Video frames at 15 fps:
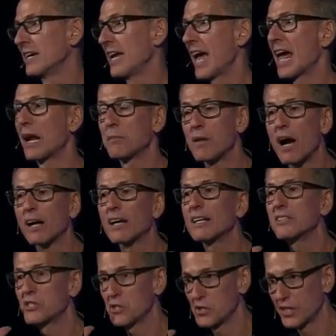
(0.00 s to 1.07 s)
And I'm not going
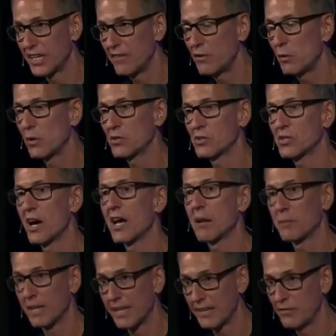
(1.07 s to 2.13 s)
to just give you a son.
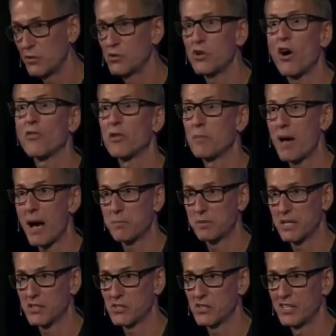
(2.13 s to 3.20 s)
I'm going to give you John the
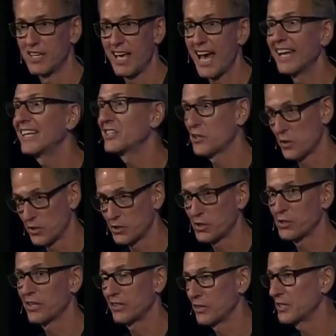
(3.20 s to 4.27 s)
Baptist. And he's going
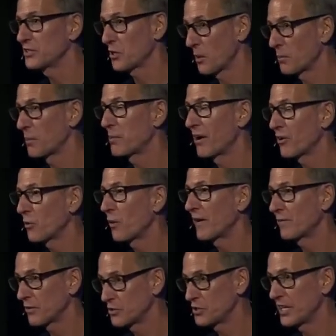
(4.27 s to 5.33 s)
to prepare the way
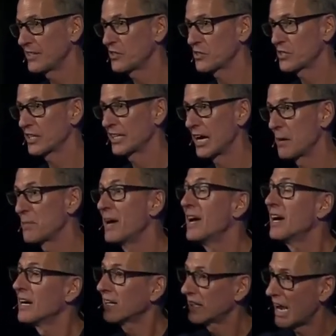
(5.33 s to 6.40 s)
for Jesus to come.
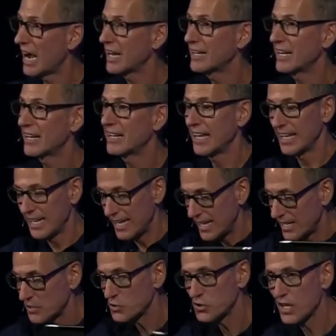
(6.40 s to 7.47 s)
God needed in
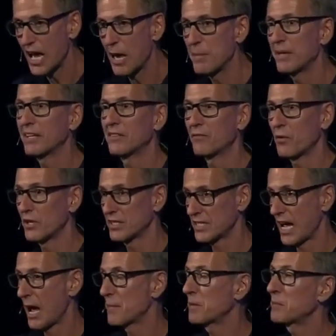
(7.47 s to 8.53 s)
his timing for the
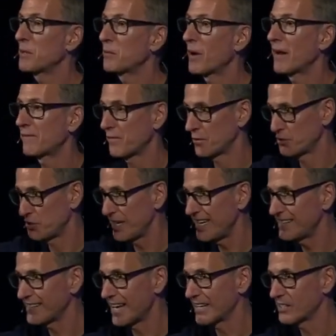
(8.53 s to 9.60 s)
time to be right for
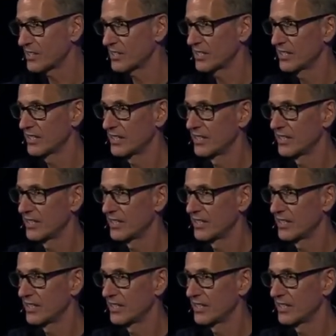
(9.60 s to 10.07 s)
Jesus,